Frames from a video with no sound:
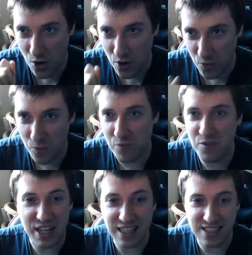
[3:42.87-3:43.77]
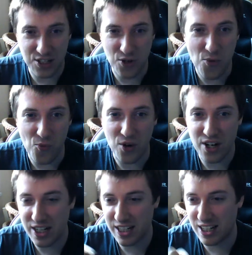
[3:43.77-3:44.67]
things that don't
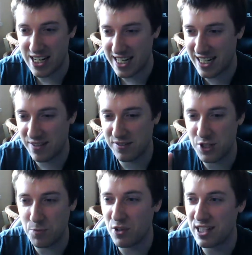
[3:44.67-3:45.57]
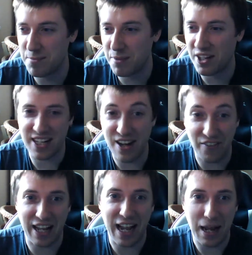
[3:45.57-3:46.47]
work, like you press a button and
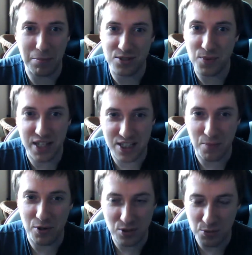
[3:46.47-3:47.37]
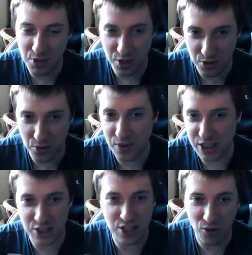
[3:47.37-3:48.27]
nothing happens when it's supposed to open a door and
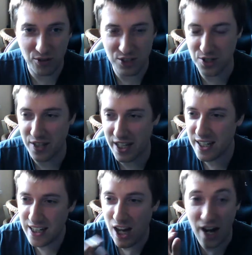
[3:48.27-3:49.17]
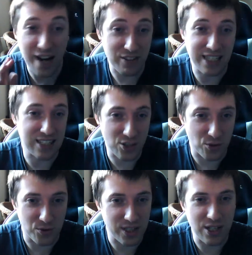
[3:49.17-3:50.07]
just locks you there. I haven't
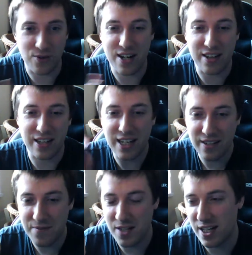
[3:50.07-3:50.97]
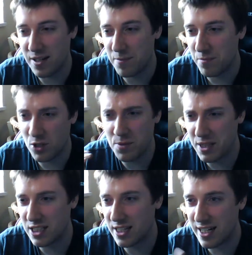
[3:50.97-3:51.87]
installed it or anything, mostly because
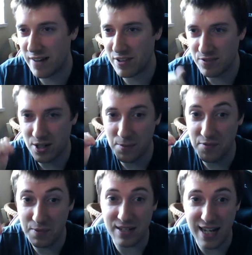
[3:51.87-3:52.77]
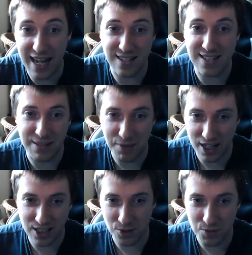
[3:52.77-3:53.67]
I didn't have enough time. I've been editing my
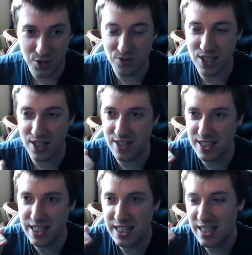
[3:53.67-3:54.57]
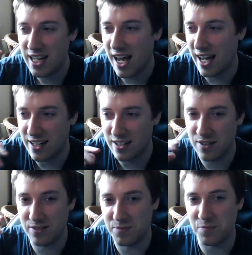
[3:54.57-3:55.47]
XCOM 2 series, and
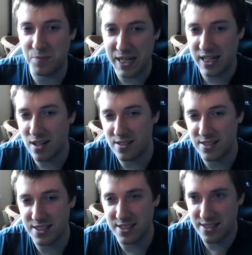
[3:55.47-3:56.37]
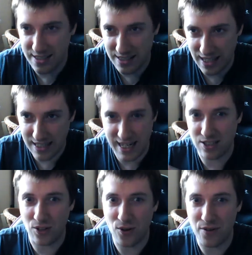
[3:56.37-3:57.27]
because that takes a
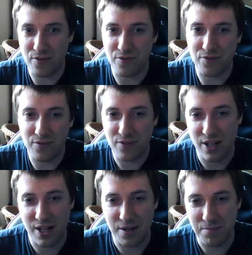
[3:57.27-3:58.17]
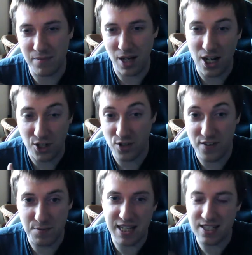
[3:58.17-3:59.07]
lot of hard drive
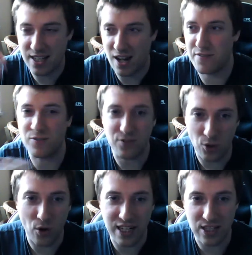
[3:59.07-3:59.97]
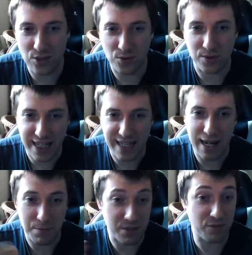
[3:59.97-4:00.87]
space, I've not installed any
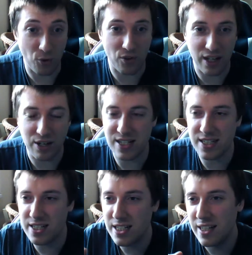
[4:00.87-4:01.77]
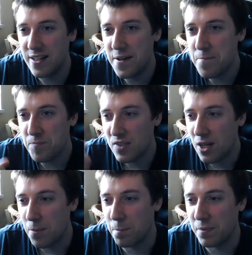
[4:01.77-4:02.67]
games for that reason.
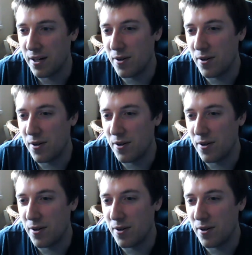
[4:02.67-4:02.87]
But